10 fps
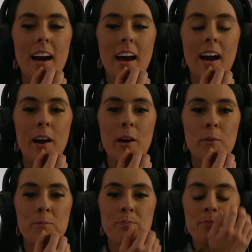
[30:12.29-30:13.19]

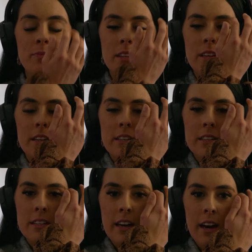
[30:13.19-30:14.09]

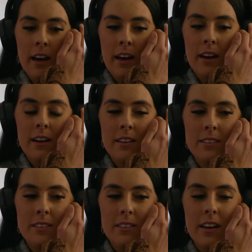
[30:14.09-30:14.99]
Yeah,
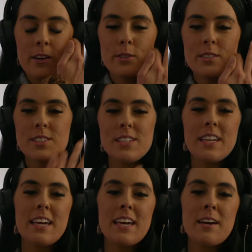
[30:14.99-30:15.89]
I would
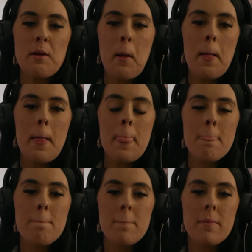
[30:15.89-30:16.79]
say
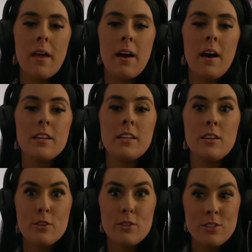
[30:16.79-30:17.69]

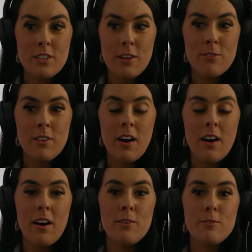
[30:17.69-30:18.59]
huge
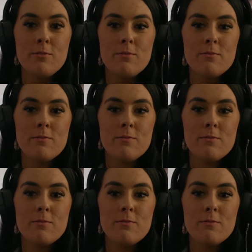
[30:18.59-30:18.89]
self-love,